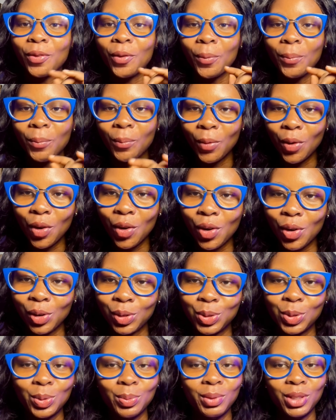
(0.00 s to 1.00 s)
for more
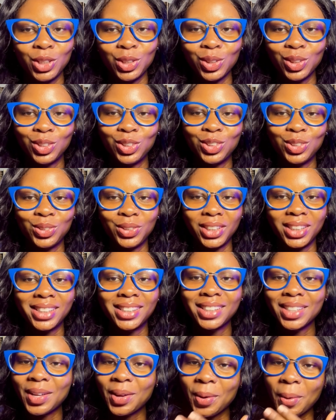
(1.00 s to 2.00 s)
automation
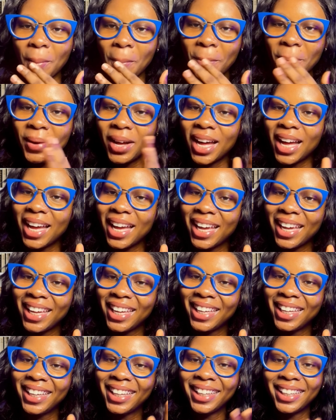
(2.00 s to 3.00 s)
tricks.
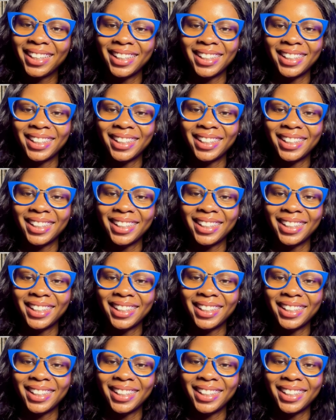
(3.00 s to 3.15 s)
Bye.